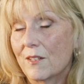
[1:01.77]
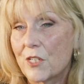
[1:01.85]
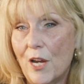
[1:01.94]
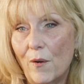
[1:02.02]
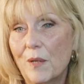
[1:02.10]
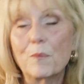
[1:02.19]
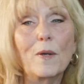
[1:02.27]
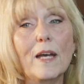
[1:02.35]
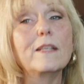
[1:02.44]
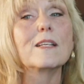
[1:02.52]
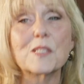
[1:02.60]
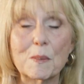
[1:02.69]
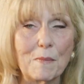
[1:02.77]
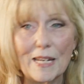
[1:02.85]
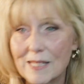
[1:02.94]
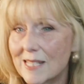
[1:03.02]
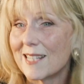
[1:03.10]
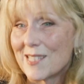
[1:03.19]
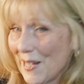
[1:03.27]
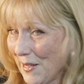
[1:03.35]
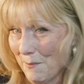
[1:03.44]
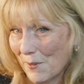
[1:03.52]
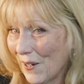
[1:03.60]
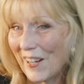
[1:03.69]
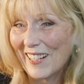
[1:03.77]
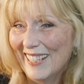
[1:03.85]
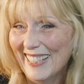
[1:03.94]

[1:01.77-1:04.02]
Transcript: cherry red doesn't make sense anymore.